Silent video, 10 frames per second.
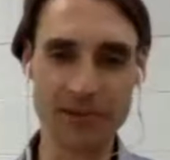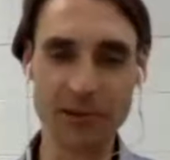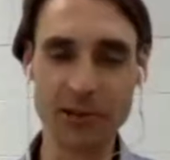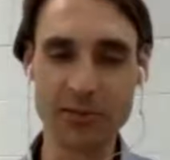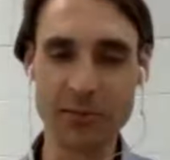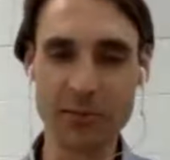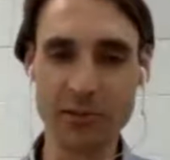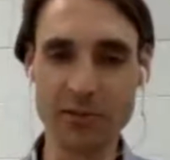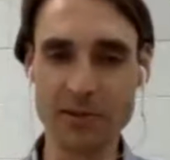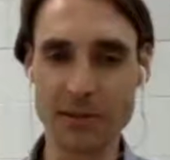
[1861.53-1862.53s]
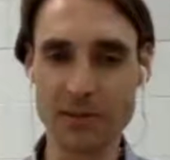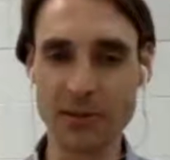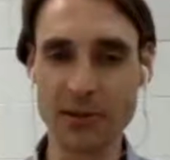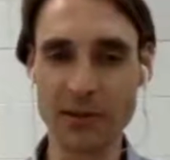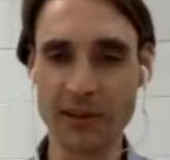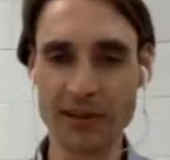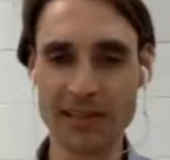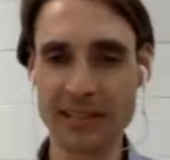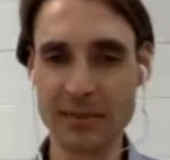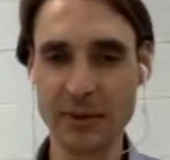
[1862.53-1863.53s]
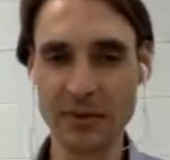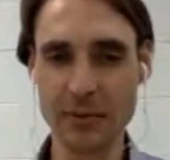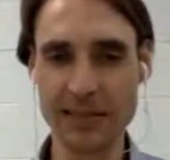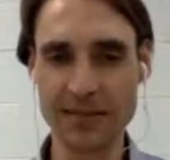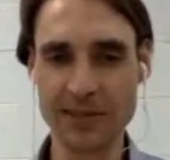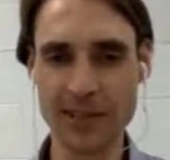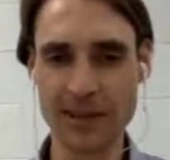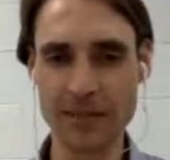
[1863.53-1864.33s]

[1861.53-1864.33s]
to improve someone's profile is a bit of a waste of time.